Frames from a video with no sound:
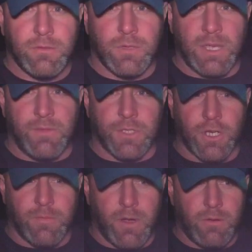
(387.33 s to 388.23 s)
will give you
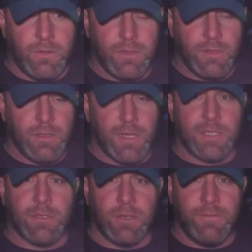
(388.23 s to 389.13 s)
turbo,
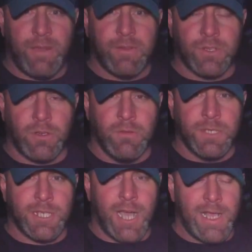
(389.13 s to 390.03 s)
that's 3500
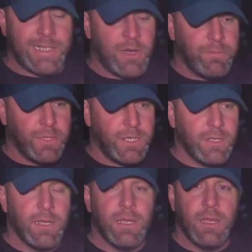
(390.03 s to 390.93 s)
lumens, the highest output,
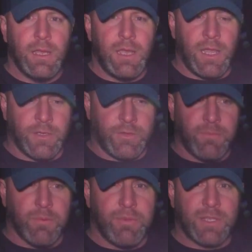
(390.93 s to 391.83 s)
and
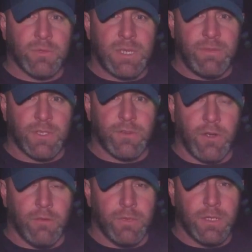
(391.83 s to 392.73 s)
triple press will give you
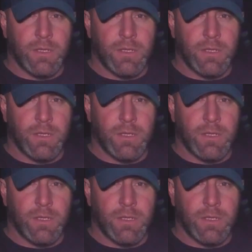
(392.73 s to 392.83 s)
strobe.